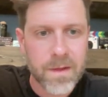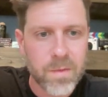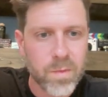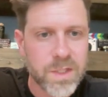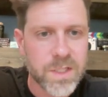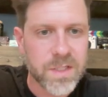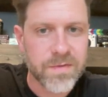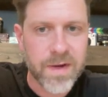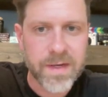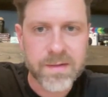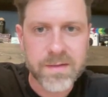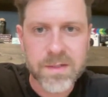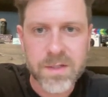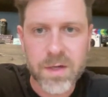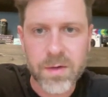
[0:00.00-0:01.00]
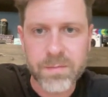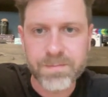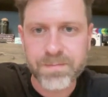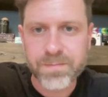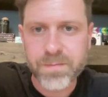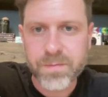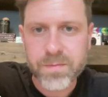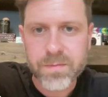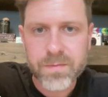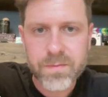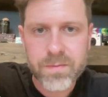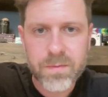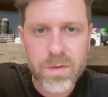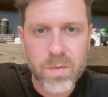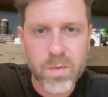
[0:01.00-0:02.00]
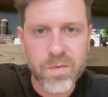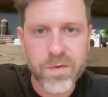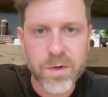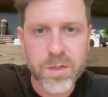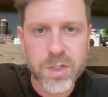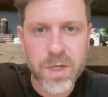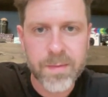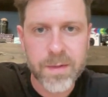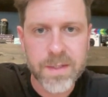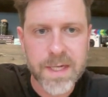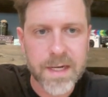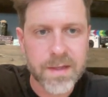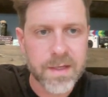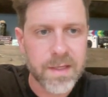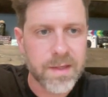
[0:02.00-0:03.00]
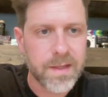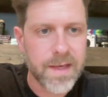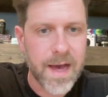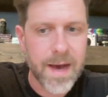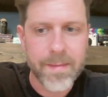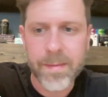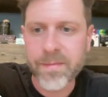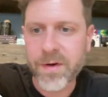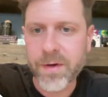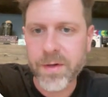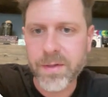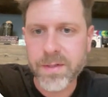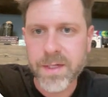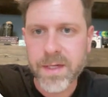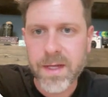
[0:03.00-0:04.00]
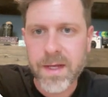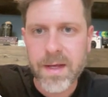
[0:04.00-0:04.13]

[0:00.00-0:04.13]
which is fine. So we'll Photoshop those out of the album photos.